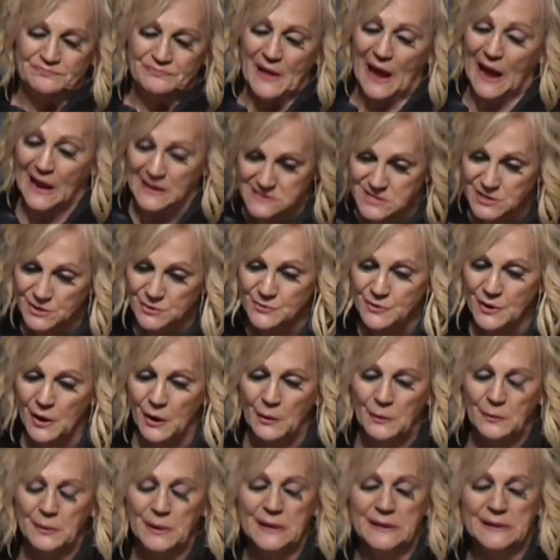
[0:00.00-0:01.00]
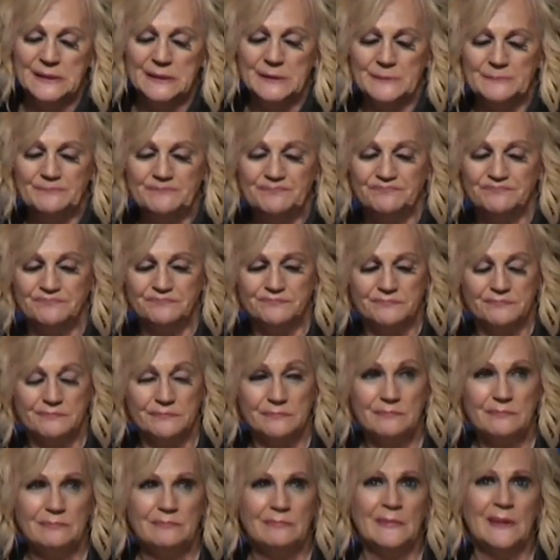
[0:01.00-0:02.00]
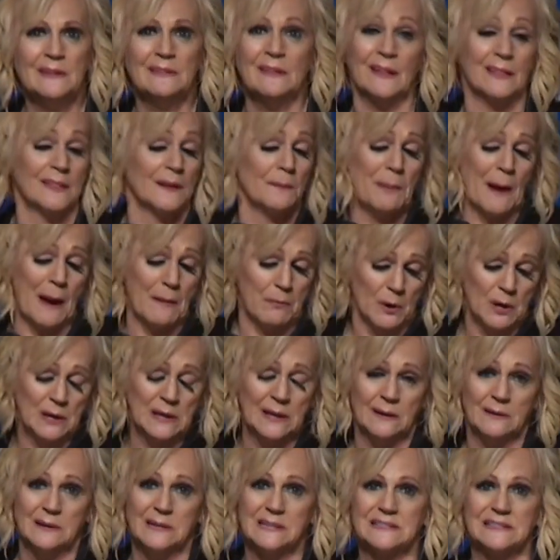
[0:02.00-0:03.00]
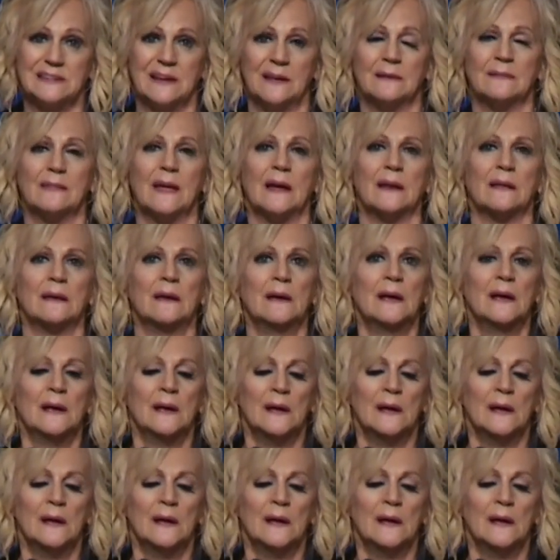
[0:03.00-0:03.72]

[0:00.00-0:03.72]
I do know that the Bible clearly said that it,